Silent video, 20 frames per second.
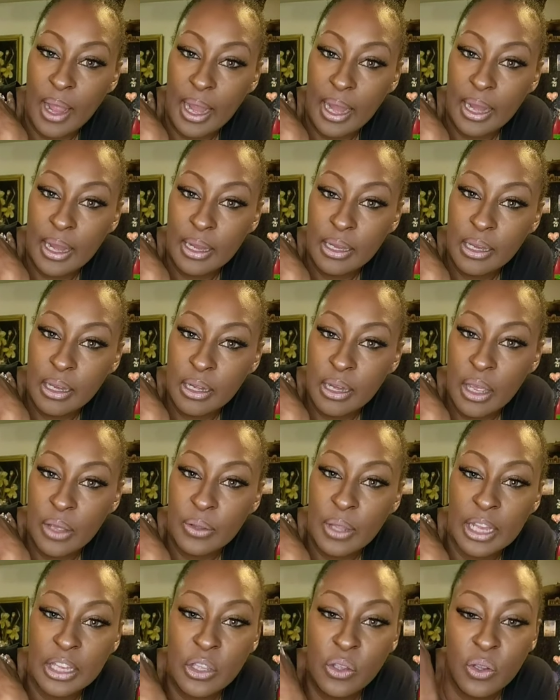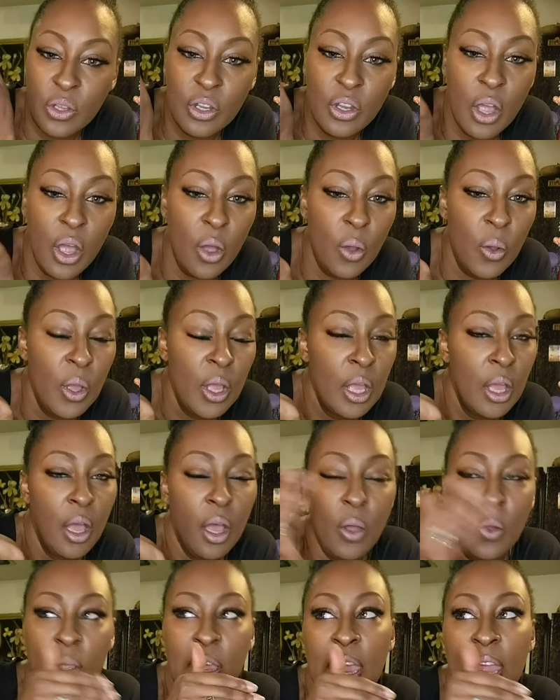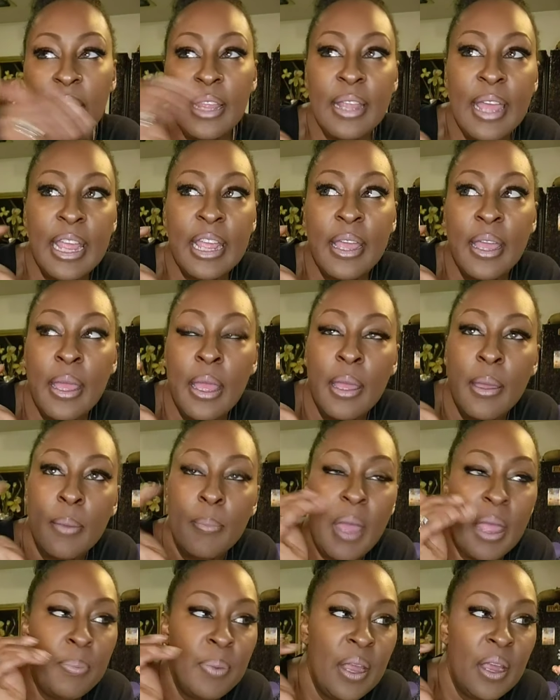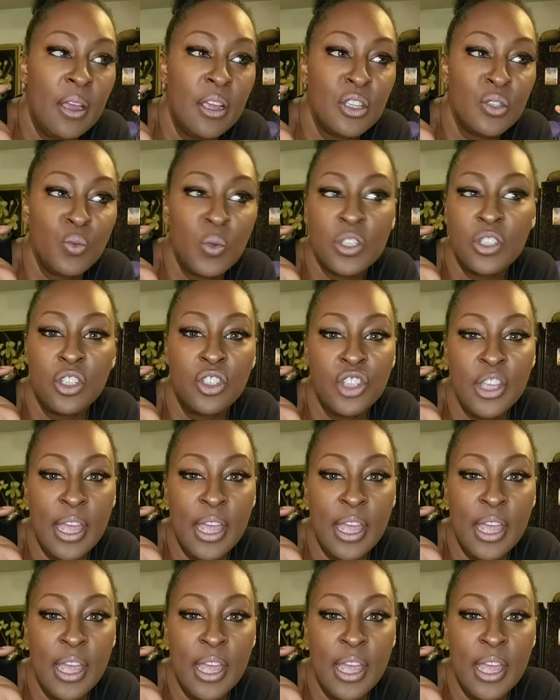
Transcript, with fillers: You know, like you can go okay, like my parents went to jail.